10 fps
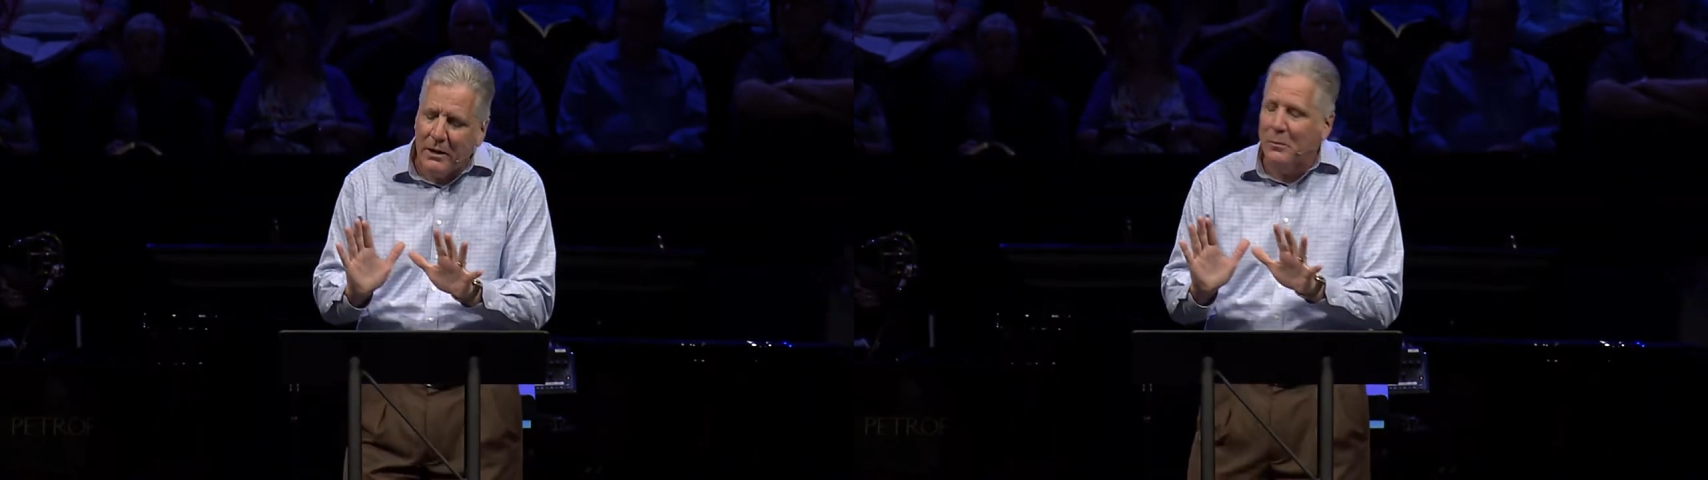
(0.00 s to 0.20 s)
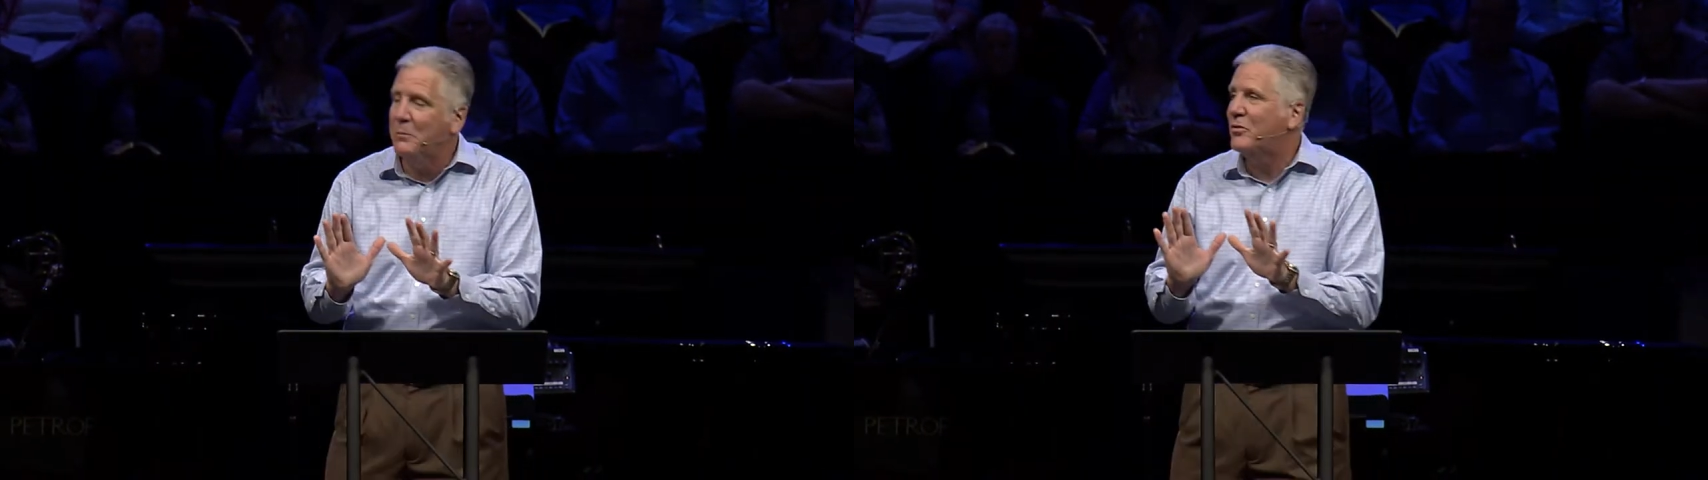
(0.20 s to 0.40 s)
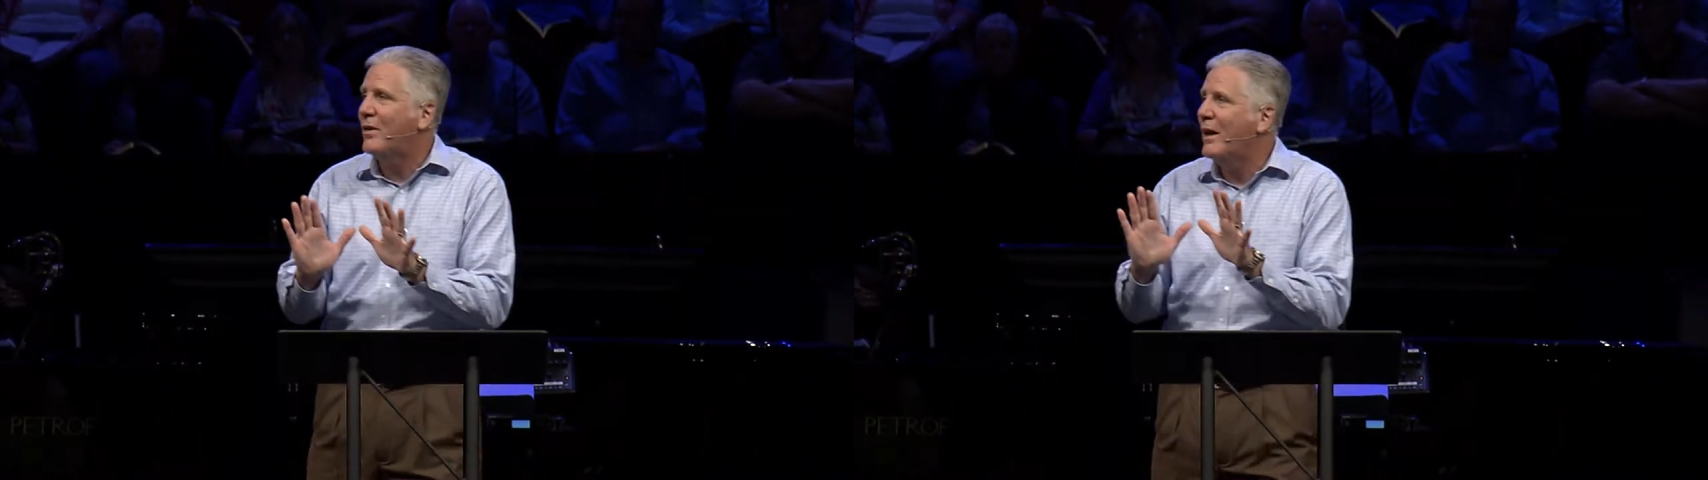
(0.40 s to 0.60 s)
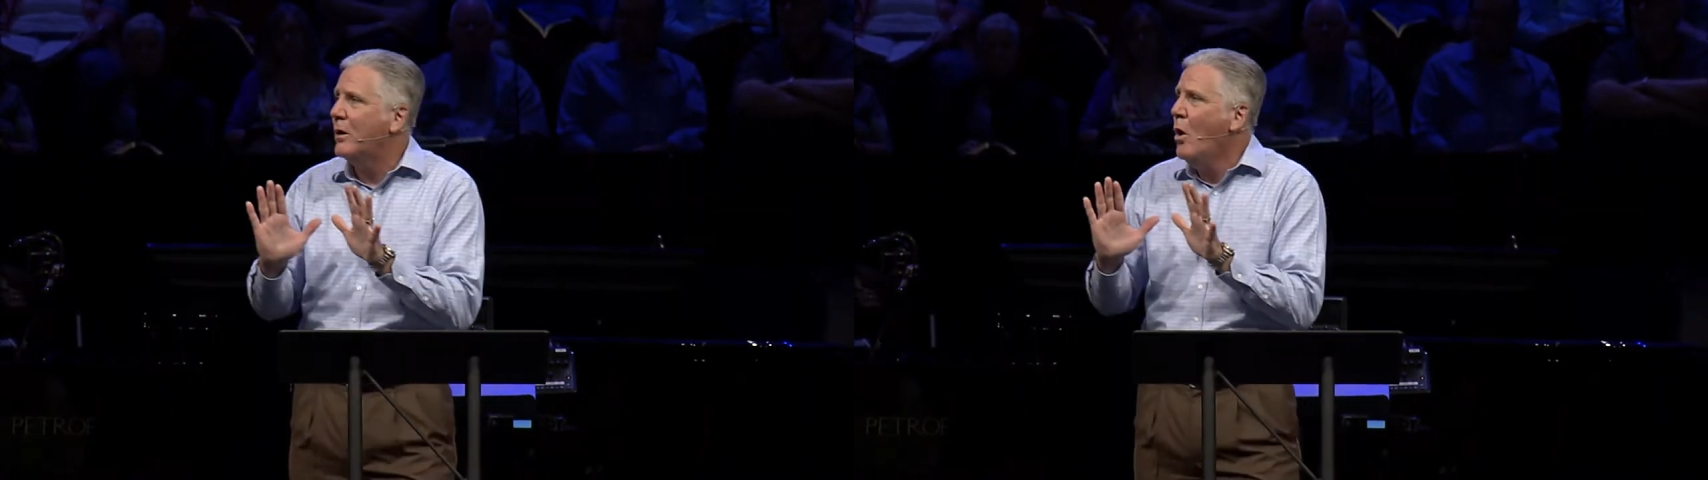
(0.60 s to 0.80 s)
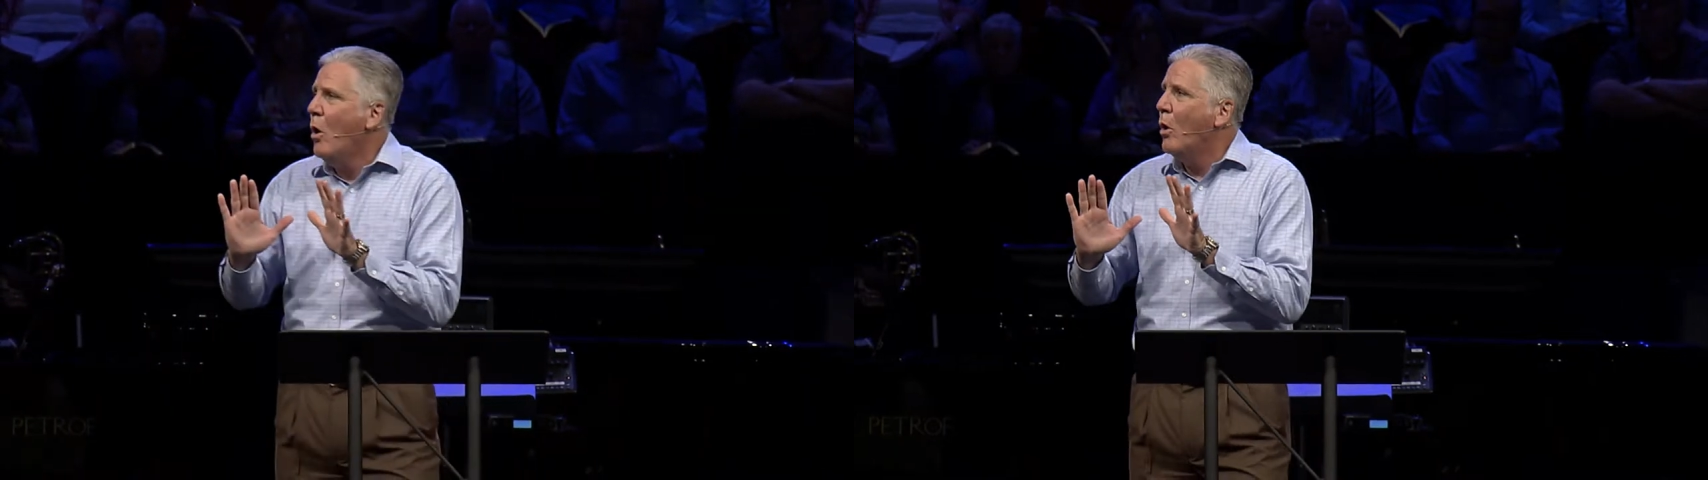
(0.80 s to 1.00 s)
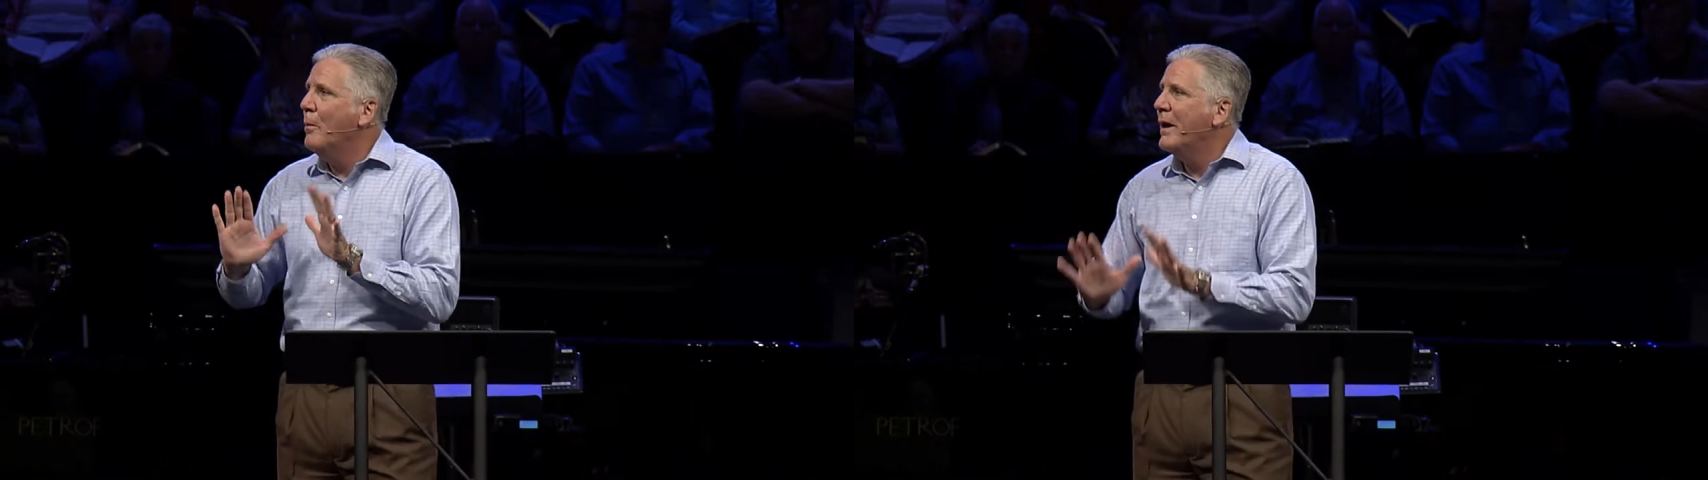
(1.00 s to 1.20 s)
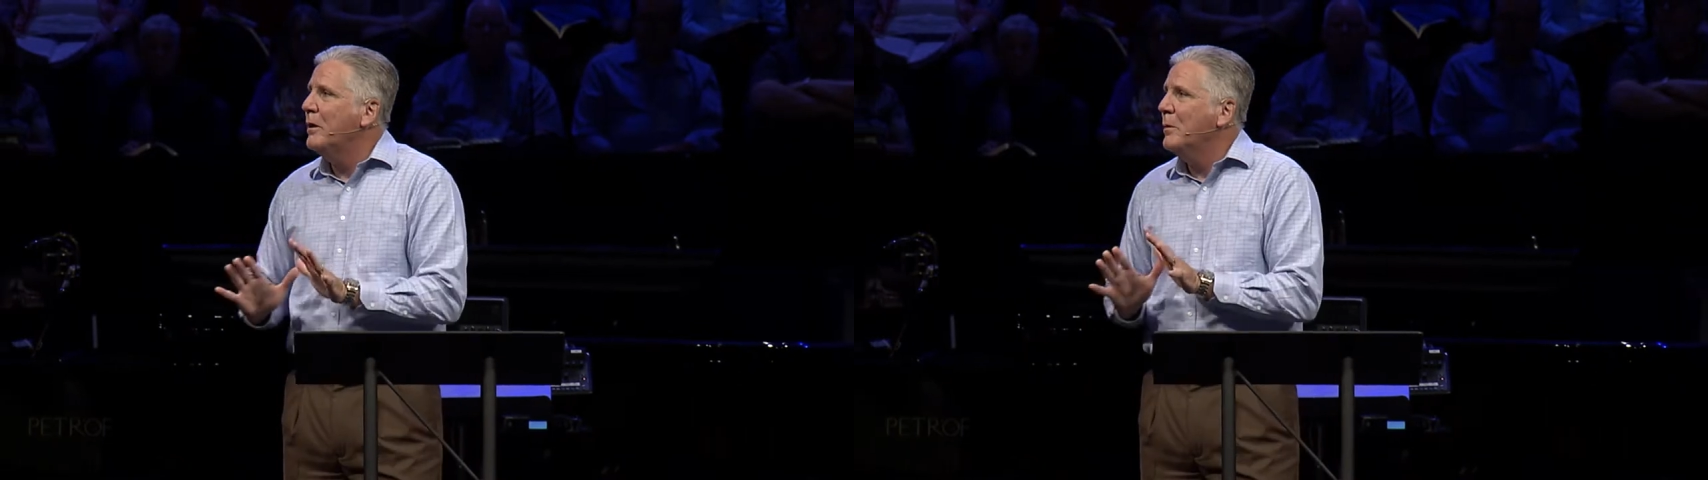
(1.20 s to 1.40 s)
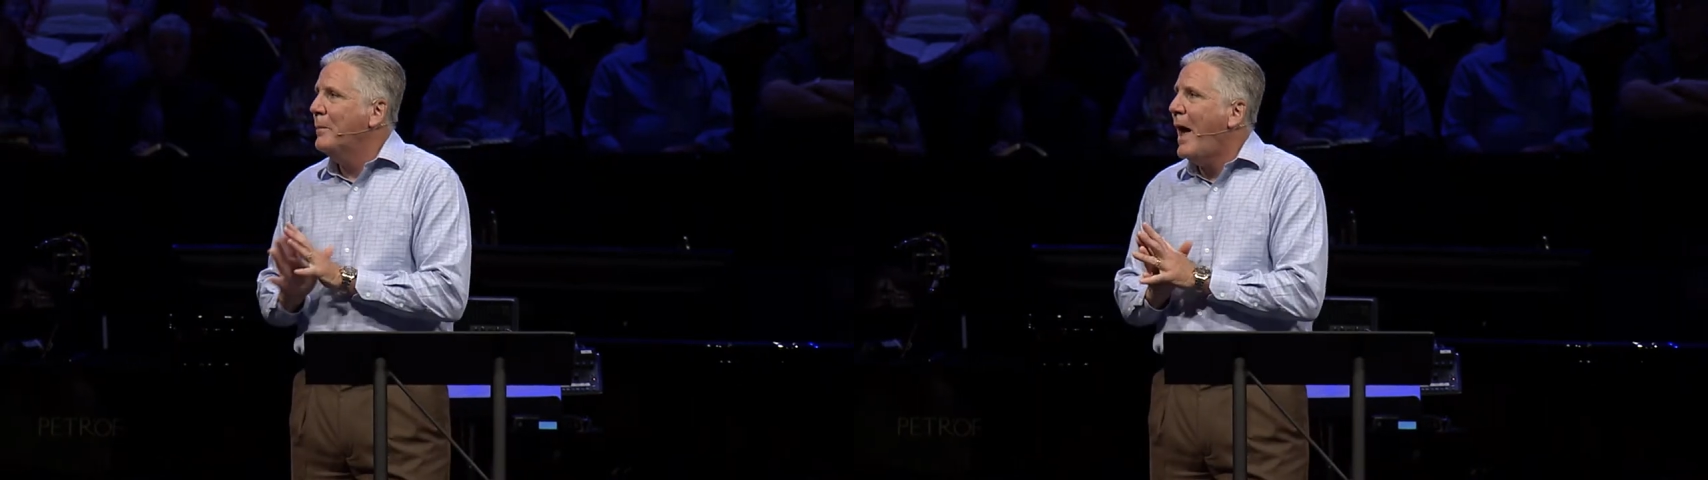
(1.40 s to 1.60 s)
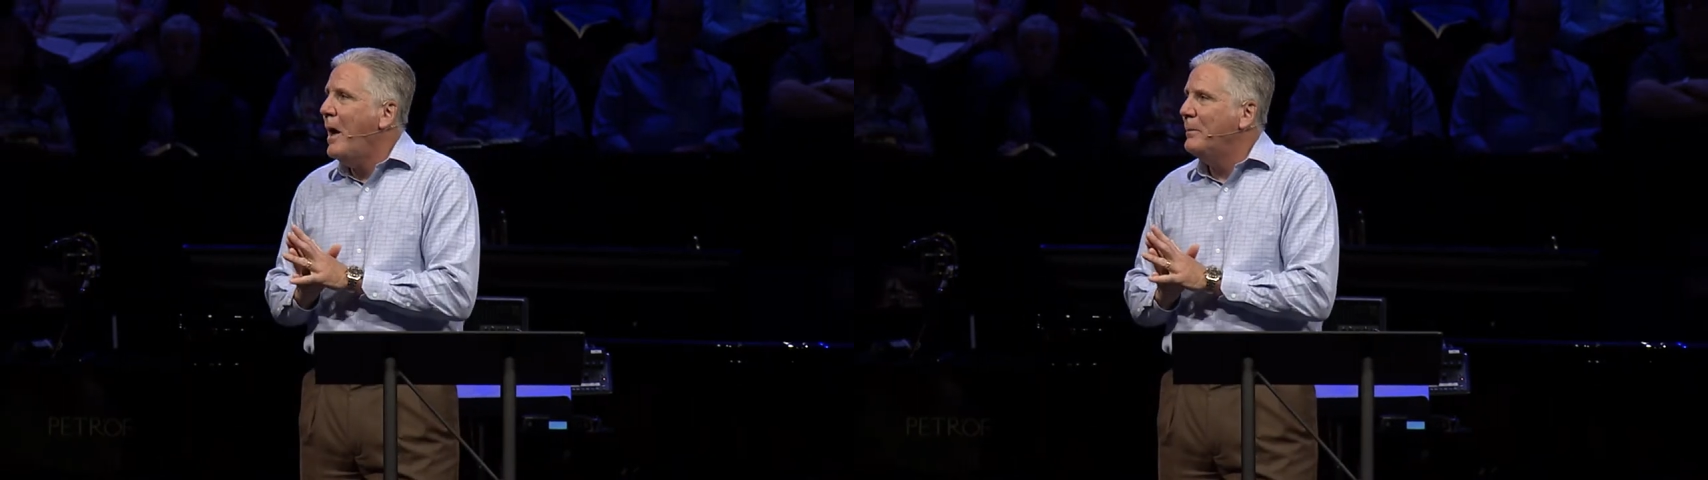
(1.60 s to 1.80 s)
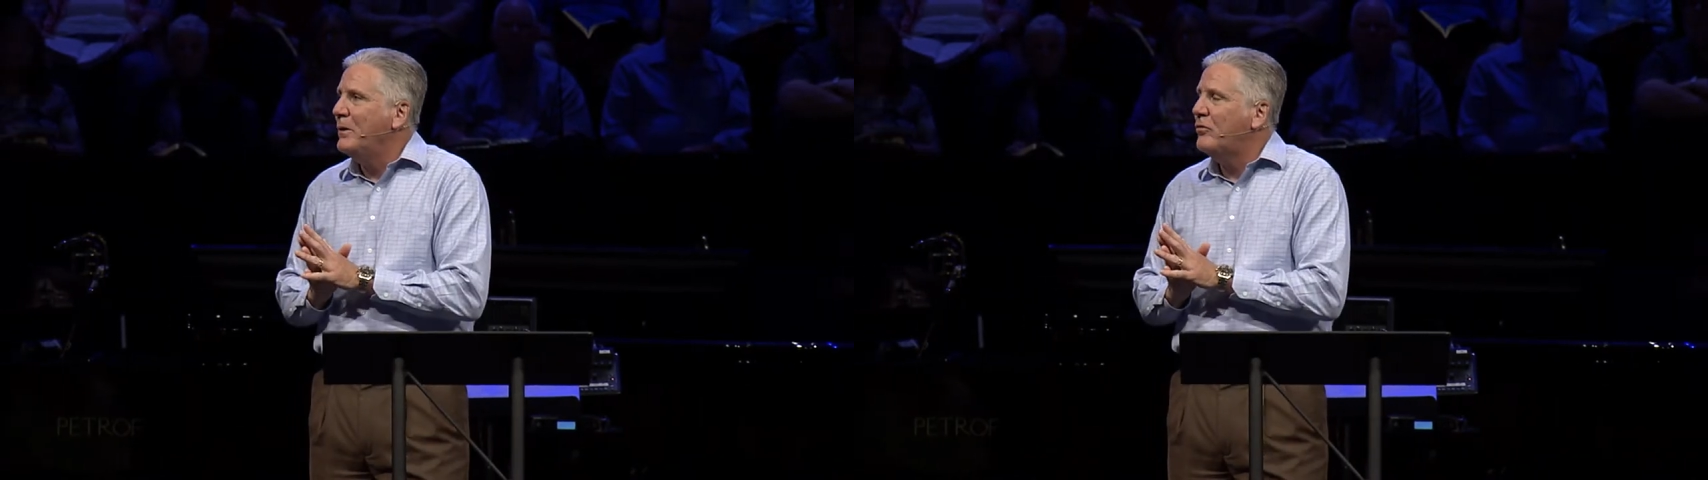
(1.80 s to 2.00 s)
him upset or make him unhappy.